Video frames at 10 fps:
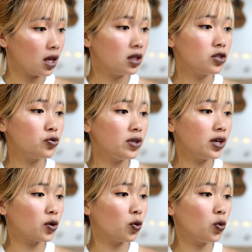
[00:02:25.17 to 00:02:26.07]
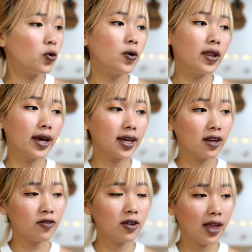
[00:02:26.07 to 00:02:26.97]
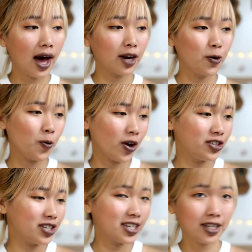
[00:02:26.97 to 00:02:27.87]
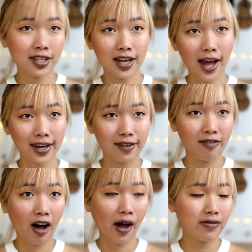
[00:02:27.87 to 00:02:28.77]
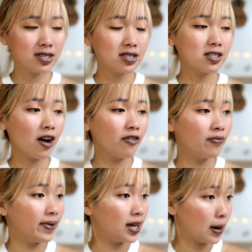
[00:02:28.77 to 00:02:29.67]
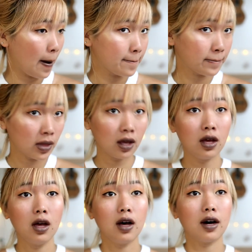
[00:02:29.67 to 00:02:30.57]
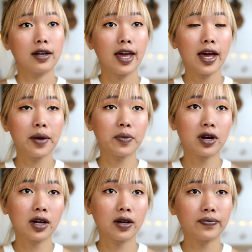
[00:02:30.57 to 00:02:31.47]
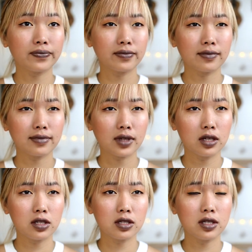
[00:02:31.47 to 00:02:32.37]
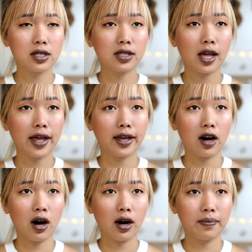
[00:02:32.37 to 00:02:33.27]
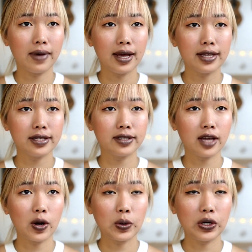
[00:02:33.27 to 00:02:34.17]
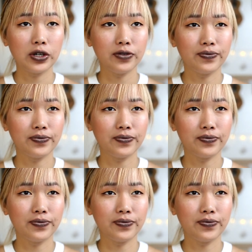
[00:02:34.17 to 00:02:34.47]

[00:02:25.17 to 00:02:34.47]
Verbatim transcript: It looks really cool, like give you that grungy 90s vibes and stuff, but on camera, it just looks like a hot mess. I don't know.